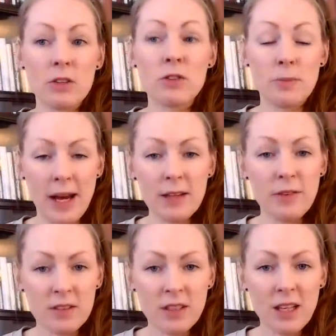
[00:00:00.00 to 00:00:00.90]
you're
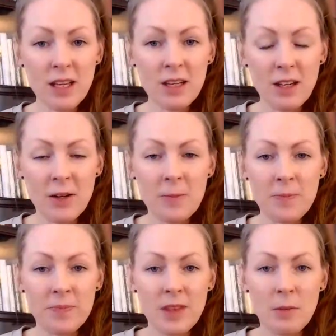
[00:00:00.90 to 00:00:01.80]
manifesting it,
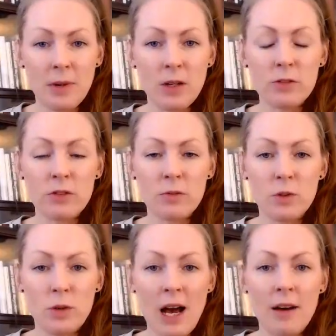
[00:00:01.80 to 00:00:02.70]
but also
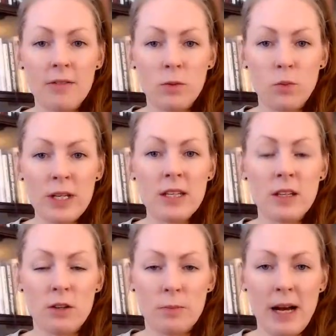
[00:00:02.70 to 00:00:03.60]
you have the wind
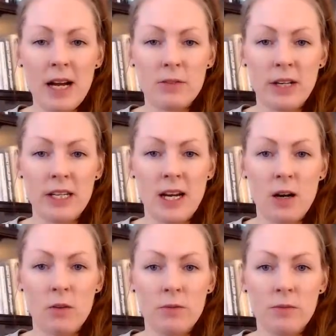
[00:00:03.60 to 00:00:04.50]
in your back right
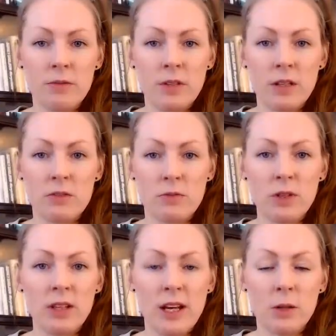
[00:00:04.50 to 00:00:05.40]
now. It's
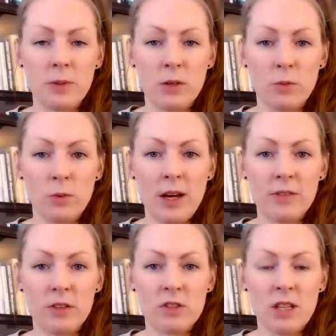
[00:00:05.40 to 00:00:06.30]
really helping you. We have
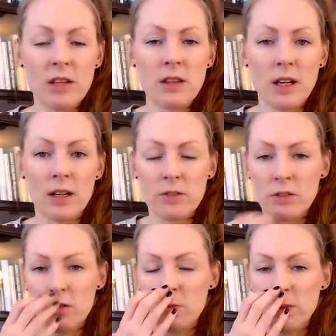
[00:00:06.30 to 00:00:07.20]
the sun there, so
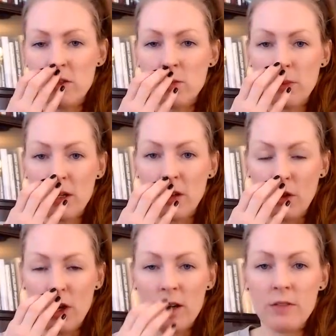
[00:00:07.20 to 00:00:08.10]
it speaks about a
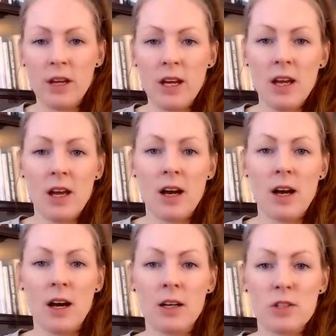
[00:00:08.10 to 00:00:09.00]
lot of
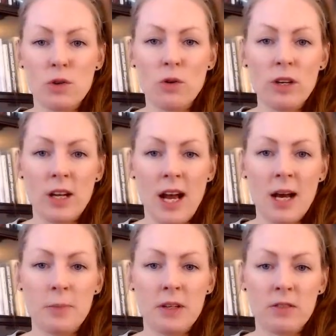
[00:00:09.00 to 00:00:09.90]
joy and
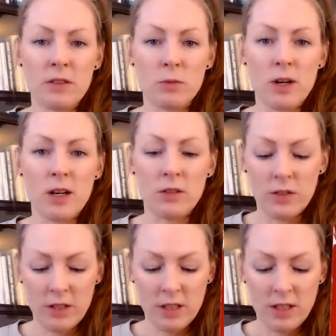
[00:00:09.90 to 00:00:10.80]
happiness as well.
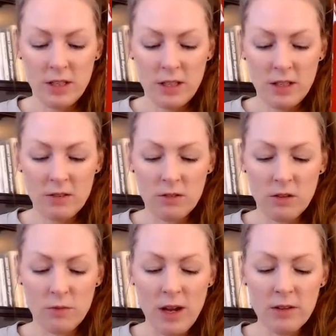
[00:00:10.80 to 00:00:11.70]
So
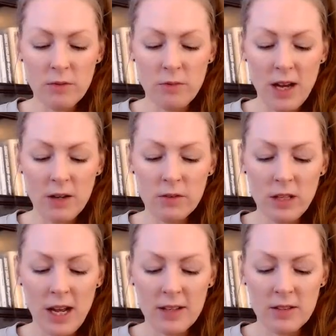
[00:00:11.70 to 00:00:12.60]
the round and round
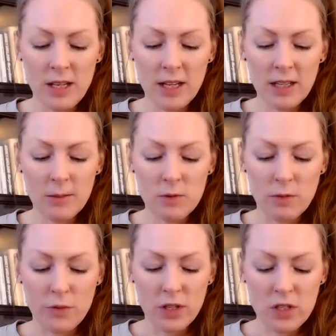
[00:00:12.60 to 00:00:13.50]
that has not come to
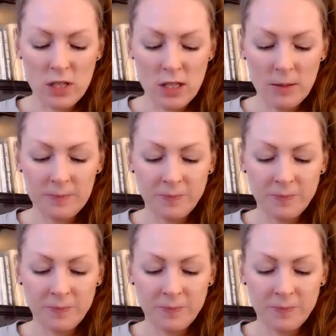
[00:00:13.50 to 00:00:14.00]
fruition